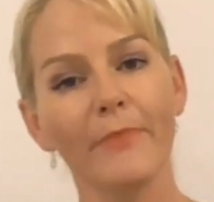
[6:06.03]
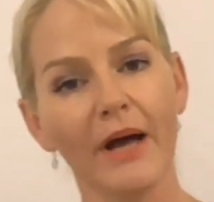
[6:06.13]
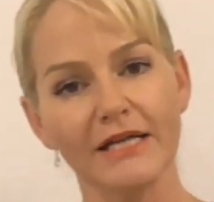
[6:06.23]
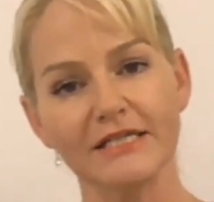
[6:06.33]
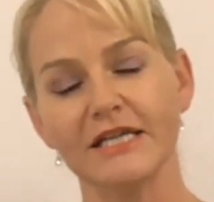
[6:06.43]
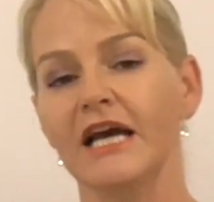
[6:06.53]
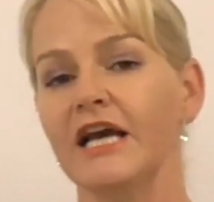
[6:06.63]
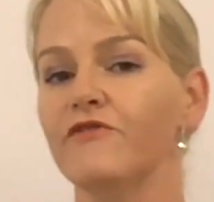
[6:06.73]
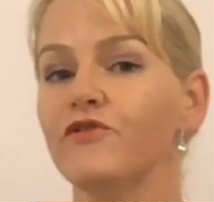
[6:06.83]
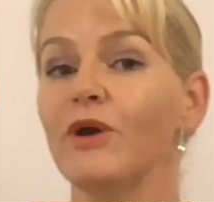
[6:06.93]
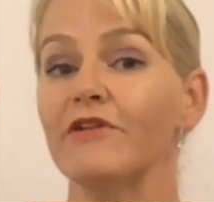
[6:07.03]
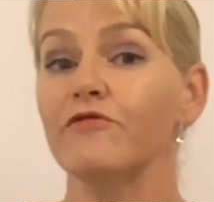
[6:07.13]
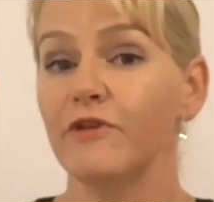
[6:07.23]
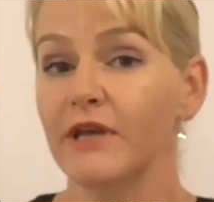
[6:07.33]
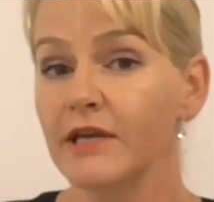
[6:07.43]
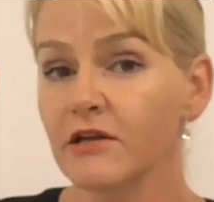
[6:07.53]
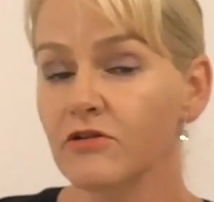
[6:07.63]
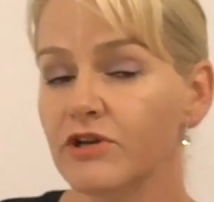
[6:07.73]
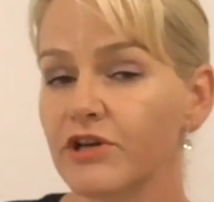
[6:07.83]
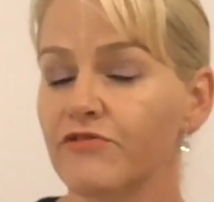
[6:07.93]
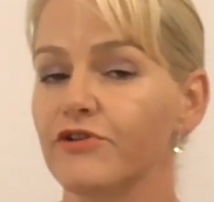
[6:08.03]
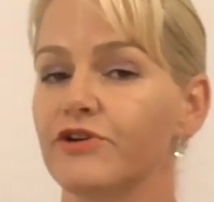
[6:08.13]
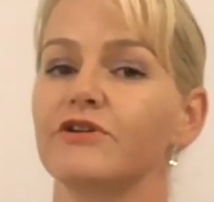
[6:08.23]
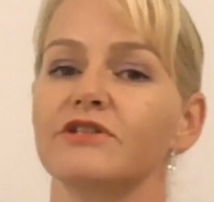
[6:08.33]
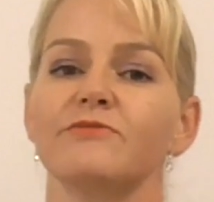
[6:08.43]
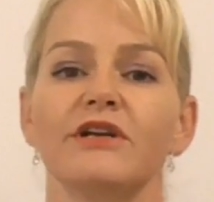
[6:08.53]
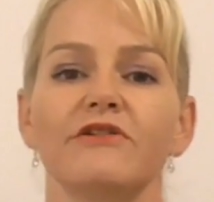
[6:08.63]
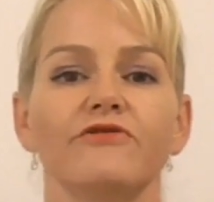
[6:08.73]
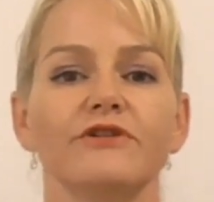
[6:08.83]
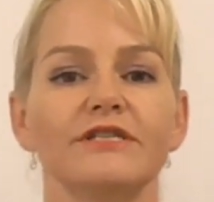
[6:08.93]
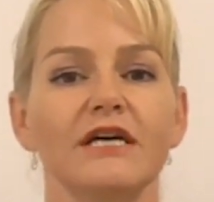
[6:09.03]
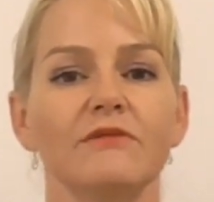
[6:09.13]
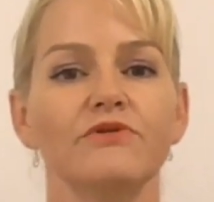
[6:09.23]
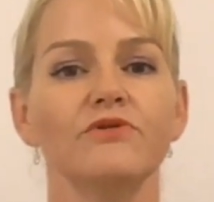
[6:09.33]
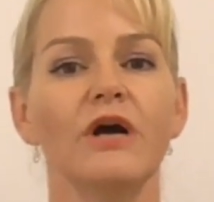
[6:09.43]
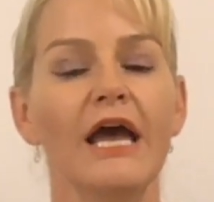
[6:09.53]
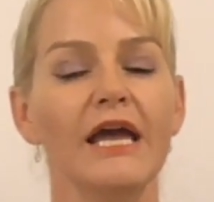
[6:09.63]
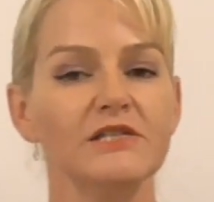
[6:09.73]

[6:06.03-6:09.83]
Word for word: But if you had a vegan looking for a cosmetic, for example,